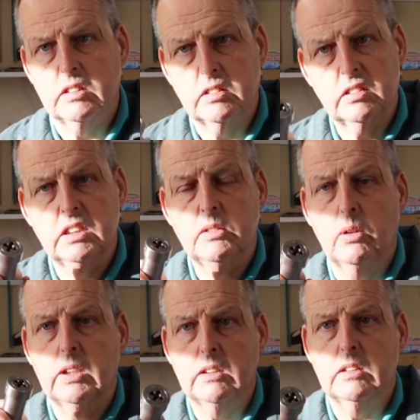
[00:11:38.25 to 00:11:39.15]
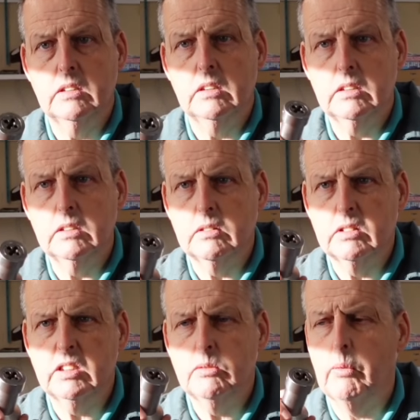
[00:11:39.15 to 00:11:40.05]
to see what
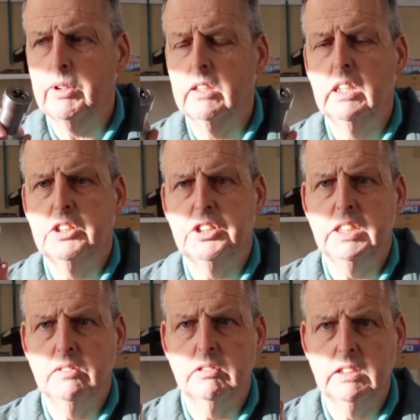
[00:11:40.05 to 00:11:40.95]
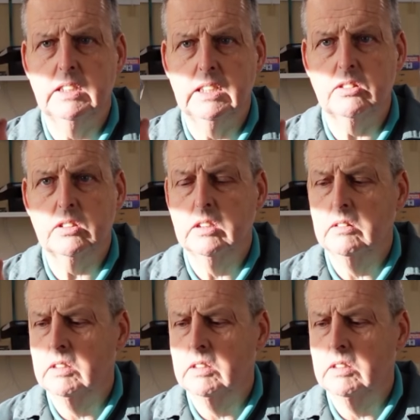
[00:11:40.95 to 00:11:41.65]
we can achieve with this.